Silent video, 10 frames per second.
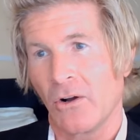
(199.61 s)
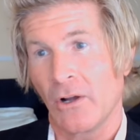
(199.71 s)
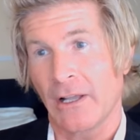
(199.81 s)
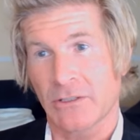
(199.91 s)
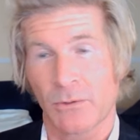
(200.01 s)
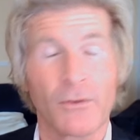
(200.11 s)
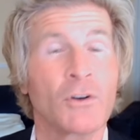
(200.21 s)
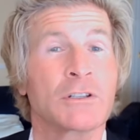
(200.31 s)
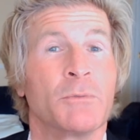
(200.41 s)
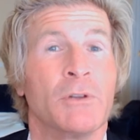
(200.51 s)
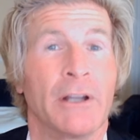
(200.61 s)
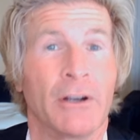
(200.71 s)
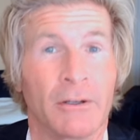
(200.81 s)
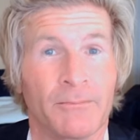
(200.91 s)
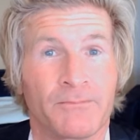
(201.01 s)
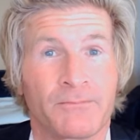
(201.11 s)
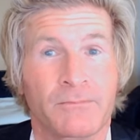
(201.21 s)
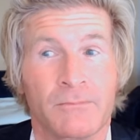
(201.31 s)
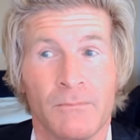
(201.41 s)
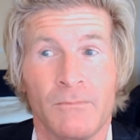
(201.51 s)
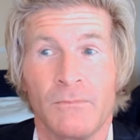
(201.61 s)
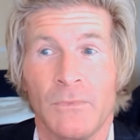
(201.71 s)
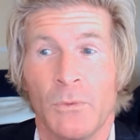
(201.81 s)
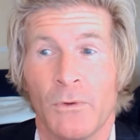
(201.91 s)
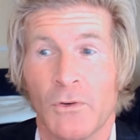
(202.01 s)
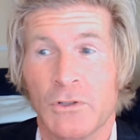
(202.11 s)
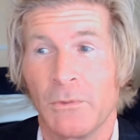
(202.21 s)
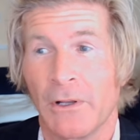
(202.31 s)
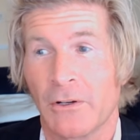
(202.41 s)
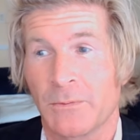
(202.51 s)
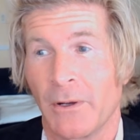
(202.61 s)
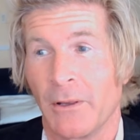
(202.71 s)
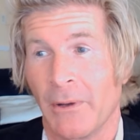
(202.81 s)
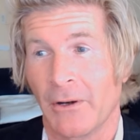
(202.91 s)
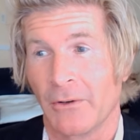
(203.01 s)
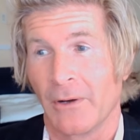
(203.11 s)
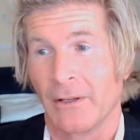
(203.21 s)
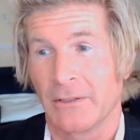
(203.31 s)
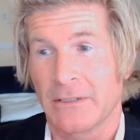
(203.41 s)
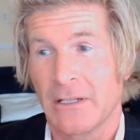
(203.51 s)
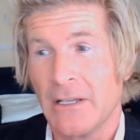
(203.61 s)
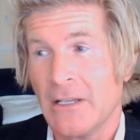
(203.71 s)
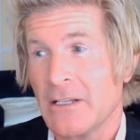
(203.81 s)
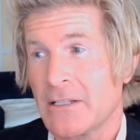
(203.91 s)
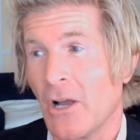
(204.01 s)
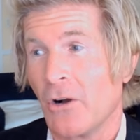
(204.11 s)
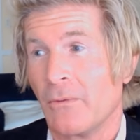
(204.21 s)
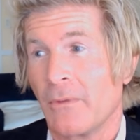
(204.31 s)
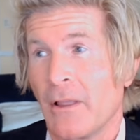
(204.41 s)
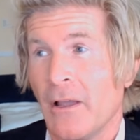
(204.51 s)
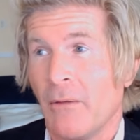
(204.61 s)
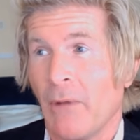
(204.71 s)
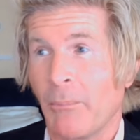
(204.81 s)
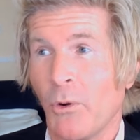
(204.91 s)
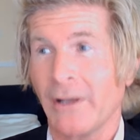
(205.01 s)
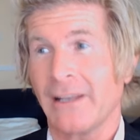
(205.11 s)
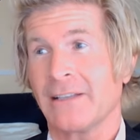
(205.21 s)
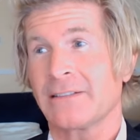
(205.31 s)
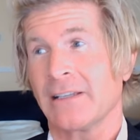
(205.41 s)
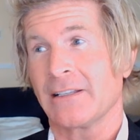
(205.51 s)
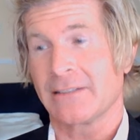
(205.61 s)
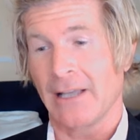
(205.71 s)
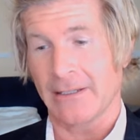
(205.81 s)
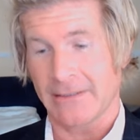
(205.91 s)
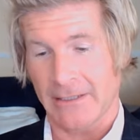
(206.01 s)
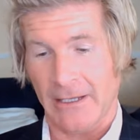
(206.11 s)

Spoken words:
It's a reversible error. Reversible error is probably the better grounds. So my point is that